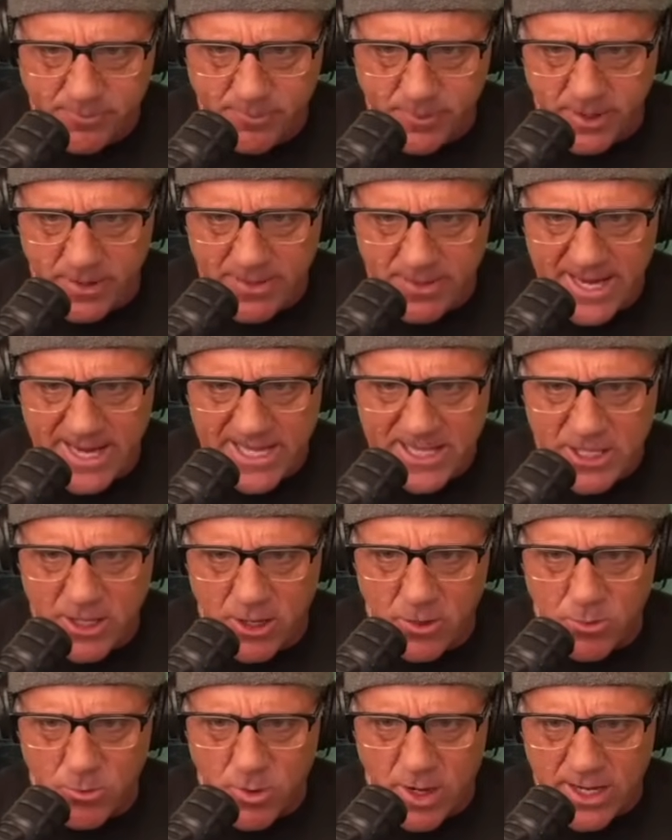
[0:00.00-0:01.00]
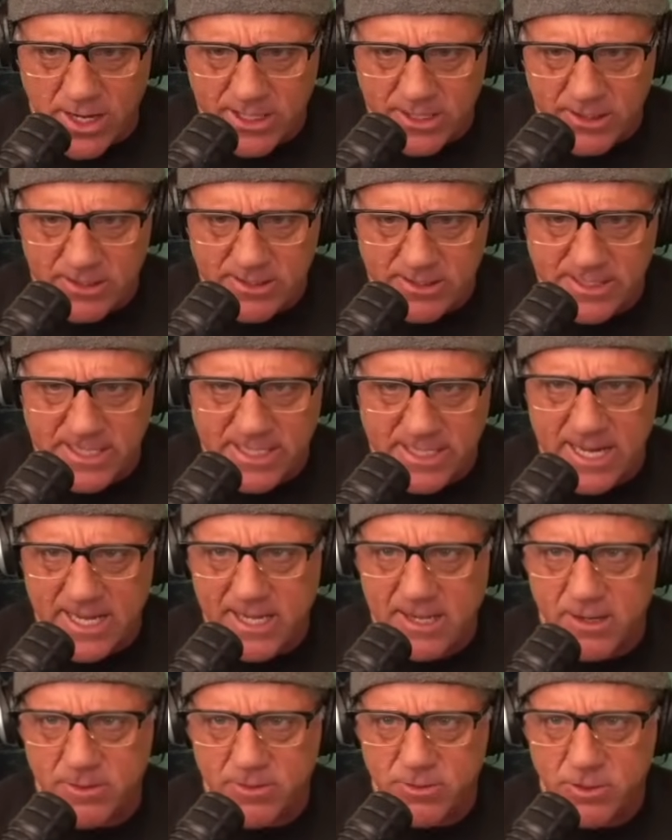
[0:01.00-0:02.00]
they don't want you to see that.
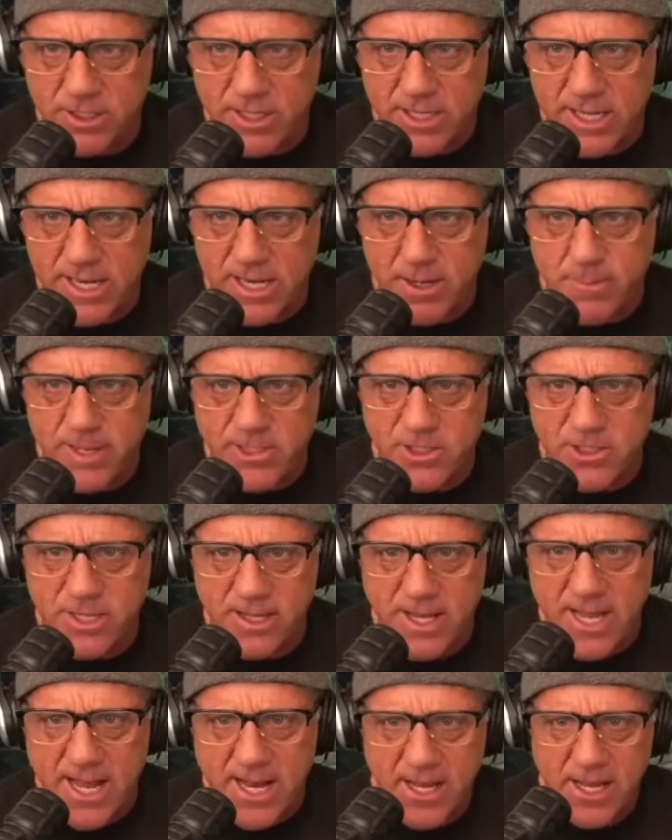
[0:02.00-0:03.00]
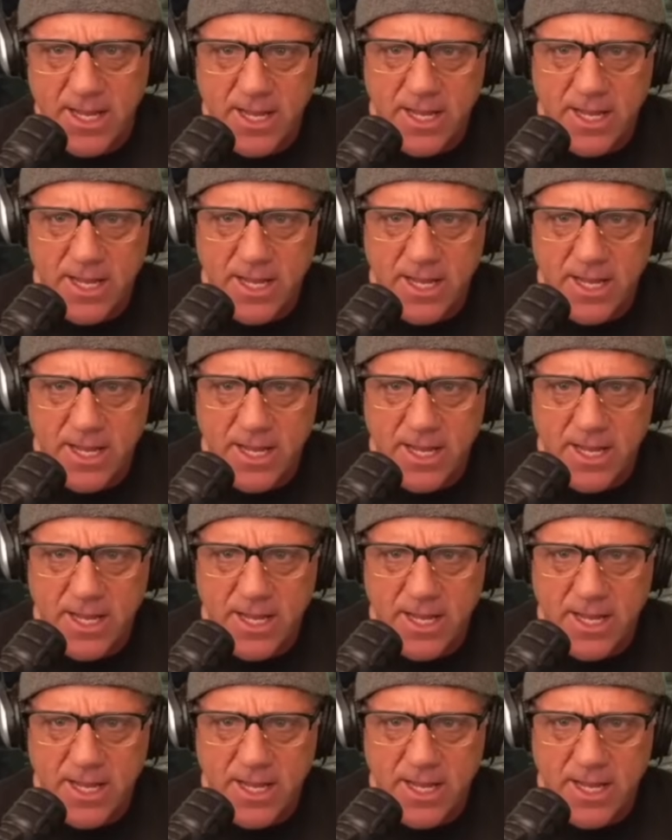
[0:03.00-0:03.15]
Here, I'll show you an animation of that.